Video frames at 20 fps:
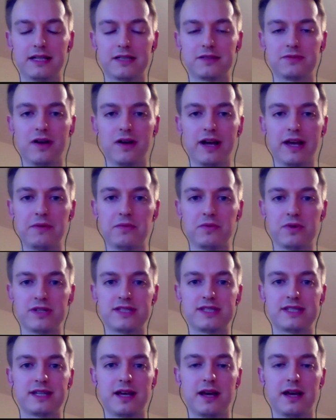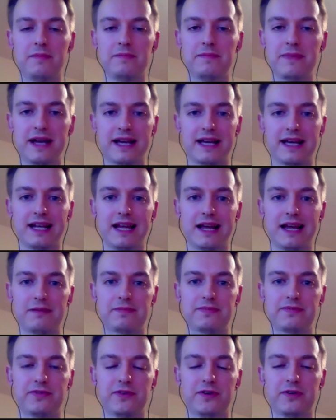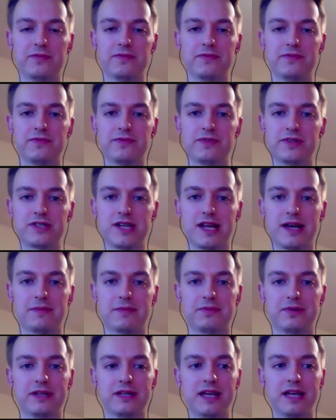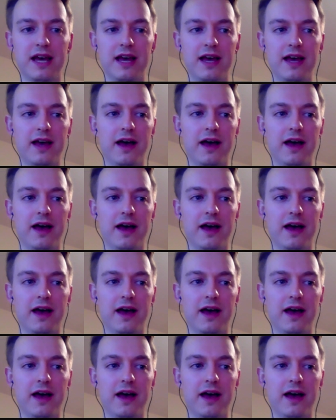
That's right. It was a mega lap from Verstappen.